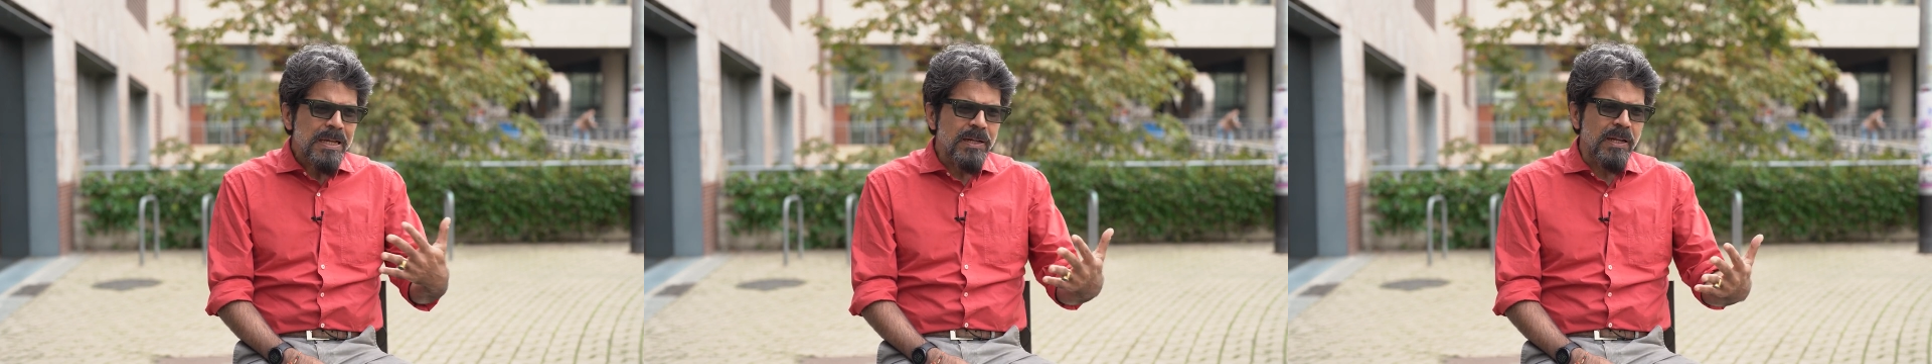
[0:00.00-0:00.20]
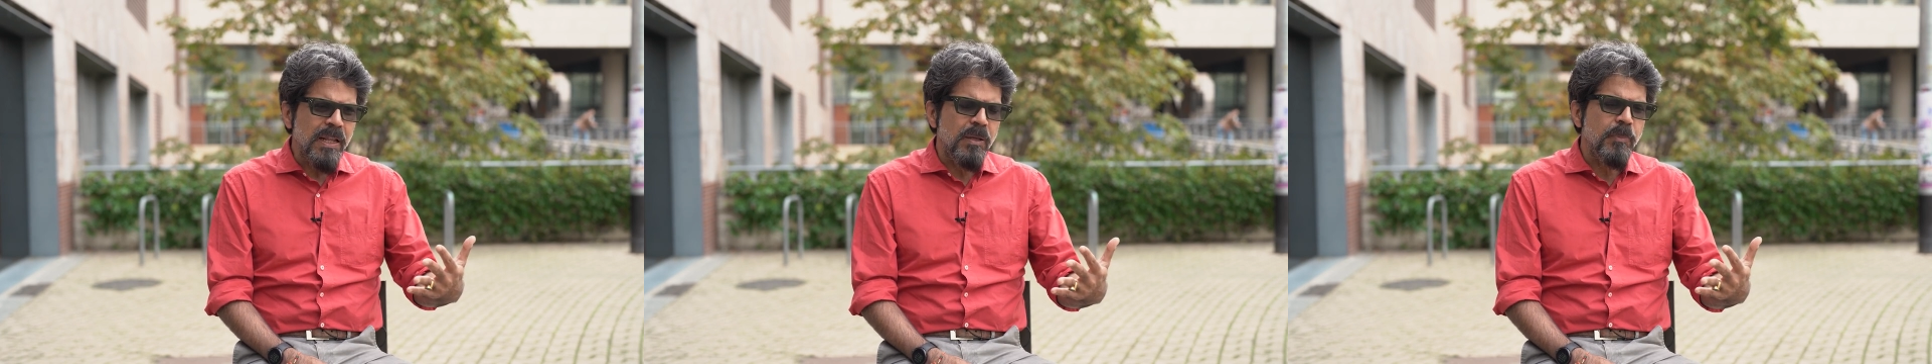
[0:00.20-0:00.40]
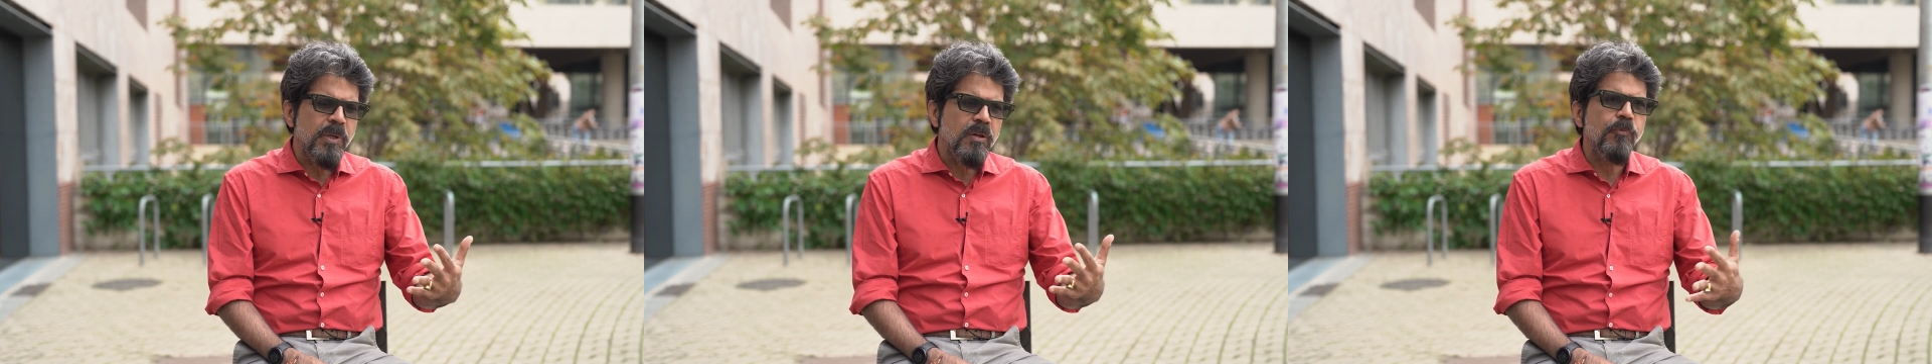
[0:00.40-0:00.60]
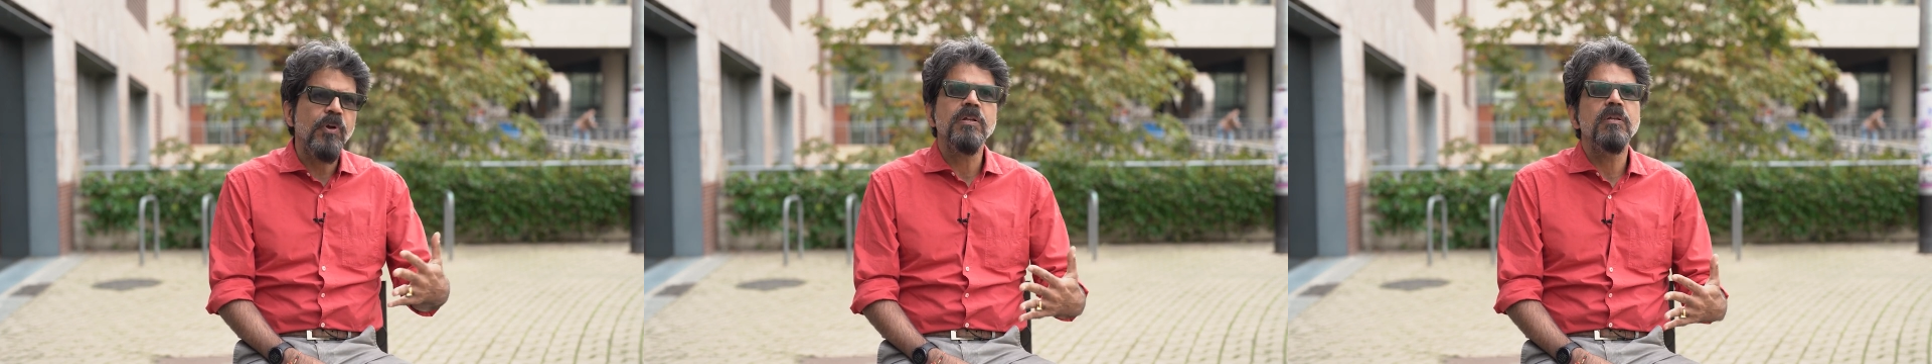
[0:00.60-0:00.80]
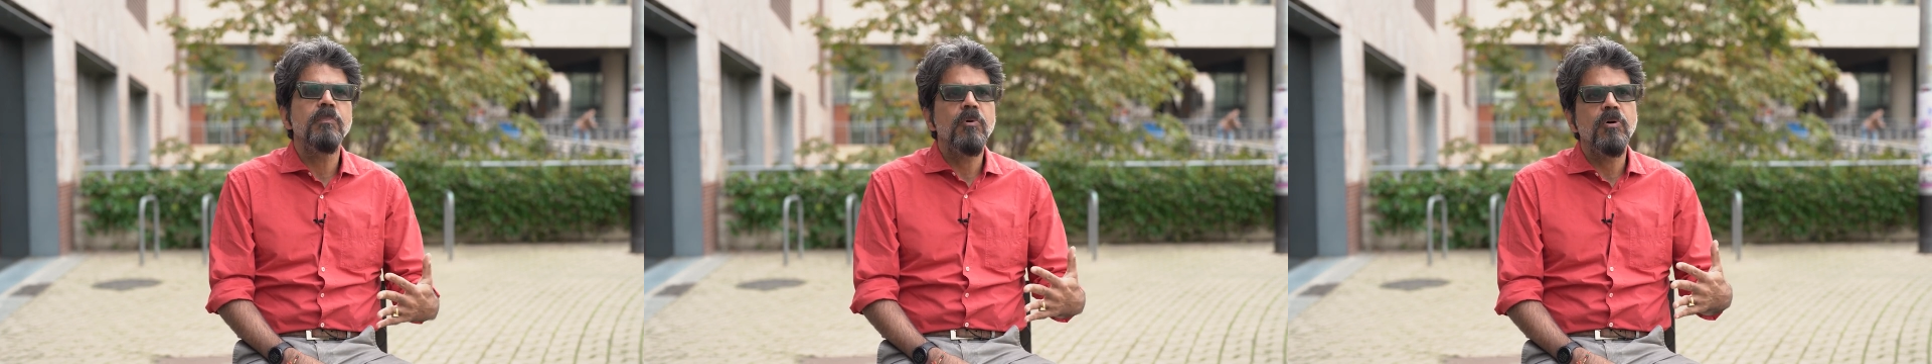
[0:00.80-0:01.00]
claiming
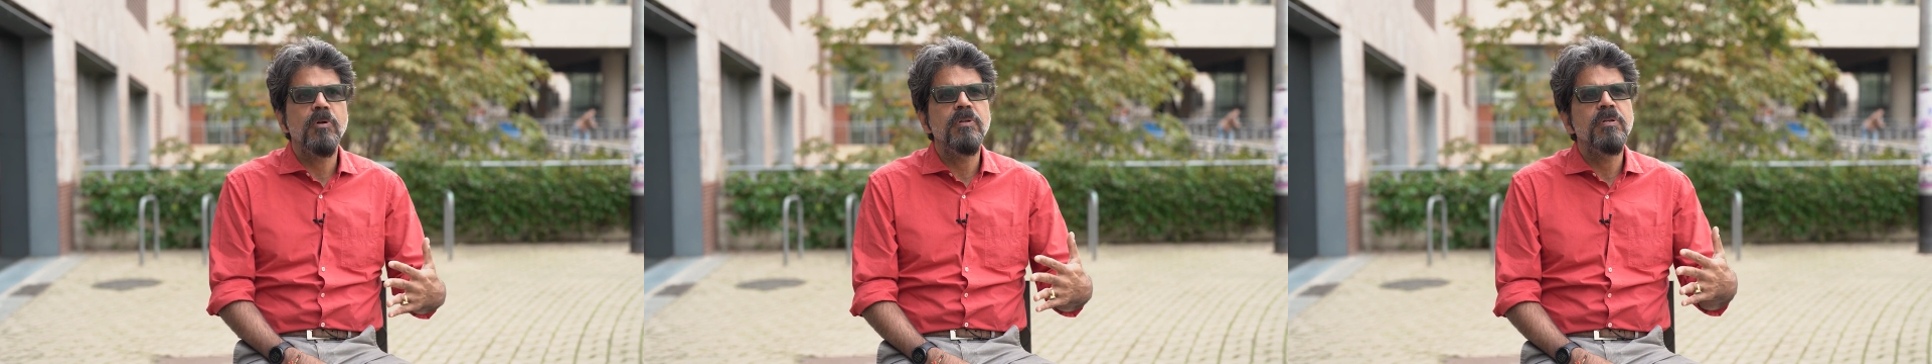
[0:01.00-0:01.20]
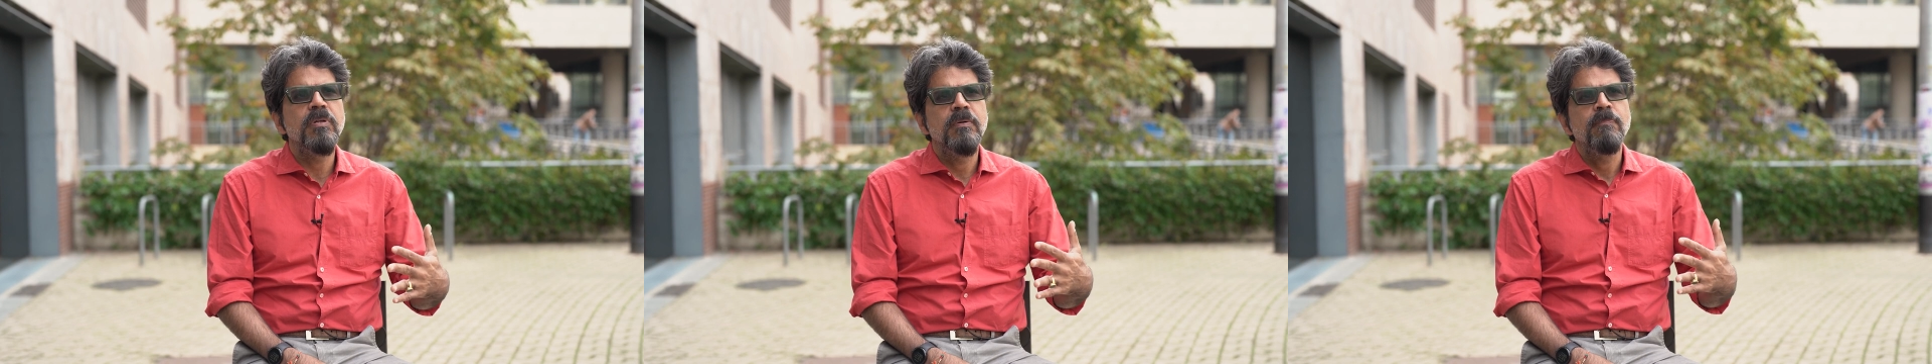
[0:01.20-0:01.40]
victimhood